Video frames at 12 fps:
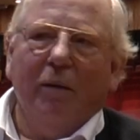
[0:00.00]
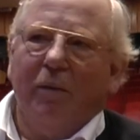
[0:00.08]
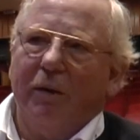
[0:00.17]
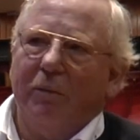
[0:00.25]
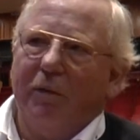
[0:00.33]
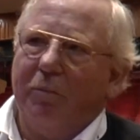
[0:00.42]

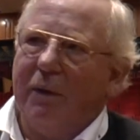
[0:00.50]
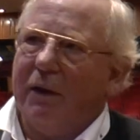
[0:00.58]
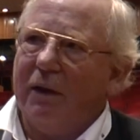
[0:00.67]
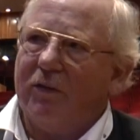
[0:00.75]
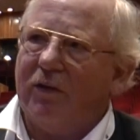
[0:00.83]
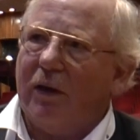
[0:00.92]
But with big
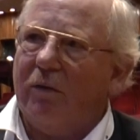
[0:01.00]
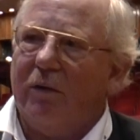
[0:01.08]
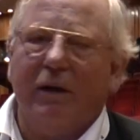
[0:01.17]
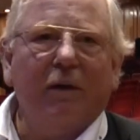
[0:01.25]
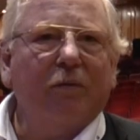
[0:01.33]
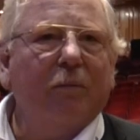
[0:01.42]

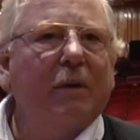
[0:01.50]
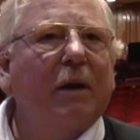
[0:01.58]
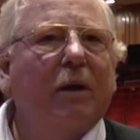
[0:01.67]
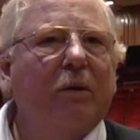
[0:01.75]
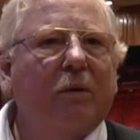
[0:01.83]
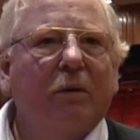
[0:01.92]
accelerators, we
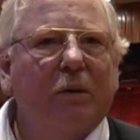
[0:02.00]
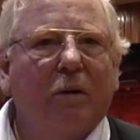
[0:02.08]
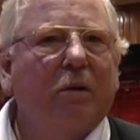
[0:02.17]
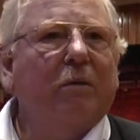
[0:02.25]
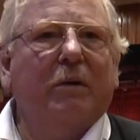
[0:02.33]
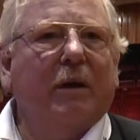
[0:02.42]
now know,
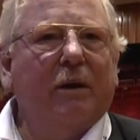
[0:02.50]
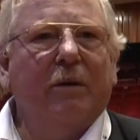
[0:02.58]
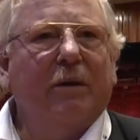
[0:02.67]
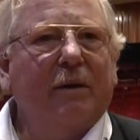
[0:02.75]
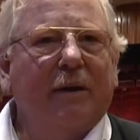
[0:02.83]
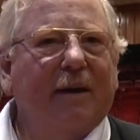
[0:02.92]
no, they are
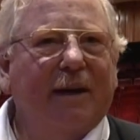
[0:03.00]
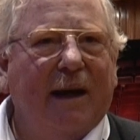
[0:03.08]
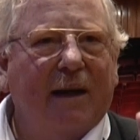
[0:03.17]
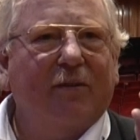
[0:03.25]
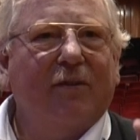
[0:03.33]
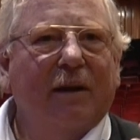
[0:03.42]
not. They are
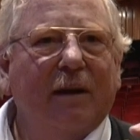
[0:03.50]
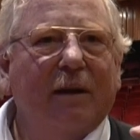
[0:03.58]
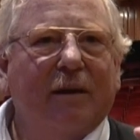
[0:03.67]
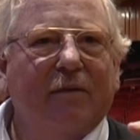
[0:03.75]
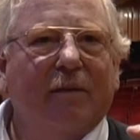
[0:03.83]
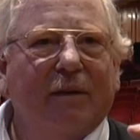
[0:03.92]
actually,
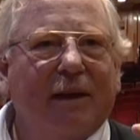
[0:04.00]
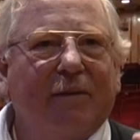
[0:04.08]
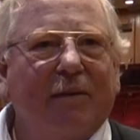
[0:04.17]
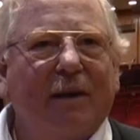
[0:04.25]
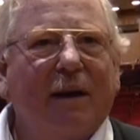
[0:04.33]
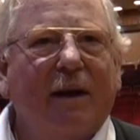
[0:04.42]

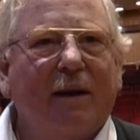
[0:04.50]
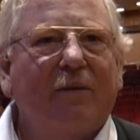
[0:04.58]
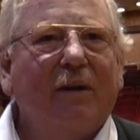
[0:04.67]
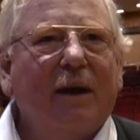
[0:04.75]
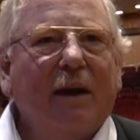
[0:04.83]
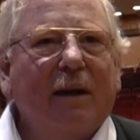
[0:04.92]

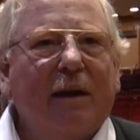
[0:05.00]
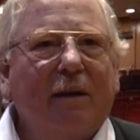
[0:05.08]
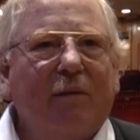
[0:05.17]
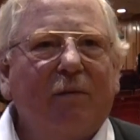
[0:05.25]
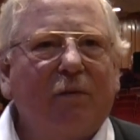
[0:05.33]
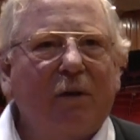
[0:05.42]

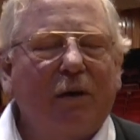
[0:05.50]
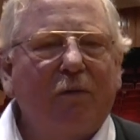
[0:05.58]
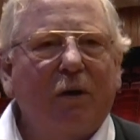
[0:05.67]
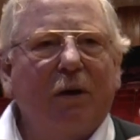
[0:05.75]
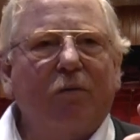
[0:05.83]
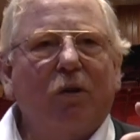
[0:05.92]
if you
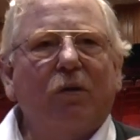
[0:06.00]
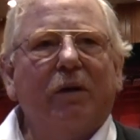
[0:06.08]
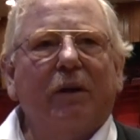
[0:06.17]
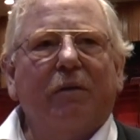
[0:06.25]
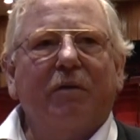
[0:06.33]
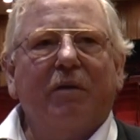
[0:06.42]
have a good
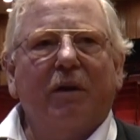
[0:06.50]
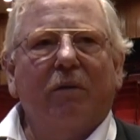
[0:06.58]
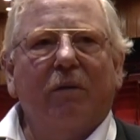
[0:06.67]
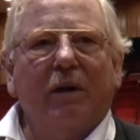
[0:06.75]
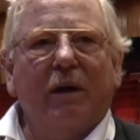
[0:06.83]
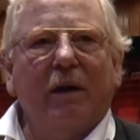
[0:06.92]
enough
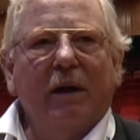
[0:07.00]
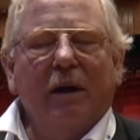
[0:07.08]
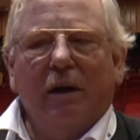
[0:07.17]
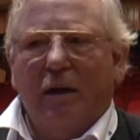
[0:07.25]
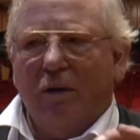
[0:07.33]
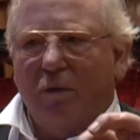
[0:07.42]
theory,
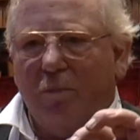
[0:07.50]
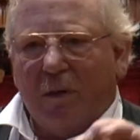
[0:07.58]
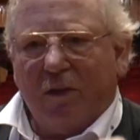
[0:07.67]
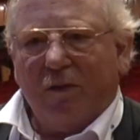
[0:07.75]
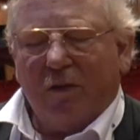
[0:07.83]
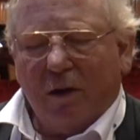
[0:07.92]
then you
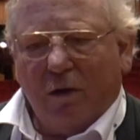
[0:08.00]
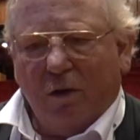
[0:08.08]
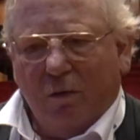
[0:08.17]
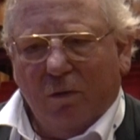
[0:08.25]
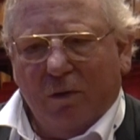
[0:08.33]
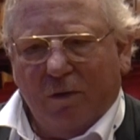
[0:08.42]
must
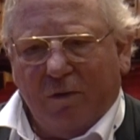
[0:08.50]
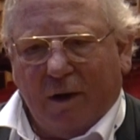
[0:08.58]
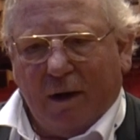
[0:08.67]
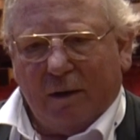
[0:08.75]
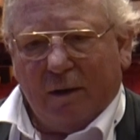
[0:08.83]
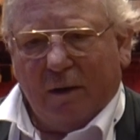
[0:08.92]
include the
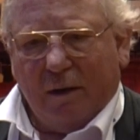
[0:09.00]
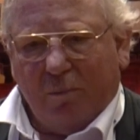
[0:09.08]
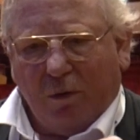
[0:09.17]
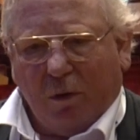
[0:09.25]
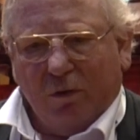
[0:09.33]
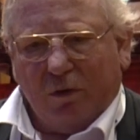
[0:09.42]
fact that a
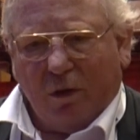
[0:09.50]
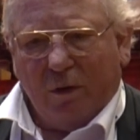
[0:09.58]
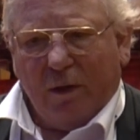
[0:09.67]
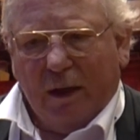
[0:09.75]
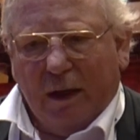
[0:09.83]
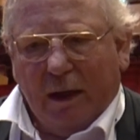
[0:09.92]

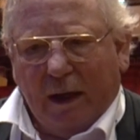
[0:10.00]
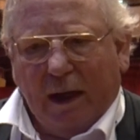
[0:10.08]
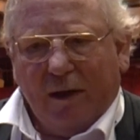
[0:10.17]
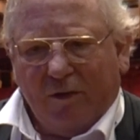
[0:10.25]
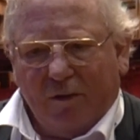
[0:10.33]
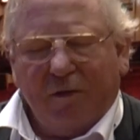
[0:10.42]
proton
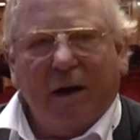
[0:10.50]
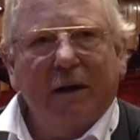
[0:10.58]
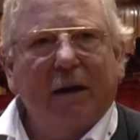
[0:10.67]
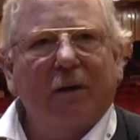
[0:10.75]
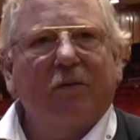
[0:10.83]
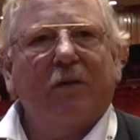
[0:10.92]
has a
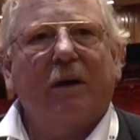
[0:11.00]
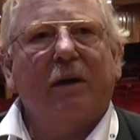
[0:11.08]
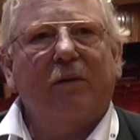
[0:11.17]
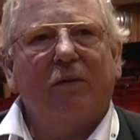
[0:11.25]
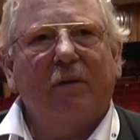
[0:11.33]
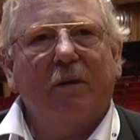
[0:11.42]
finite
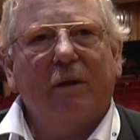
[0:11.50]
size.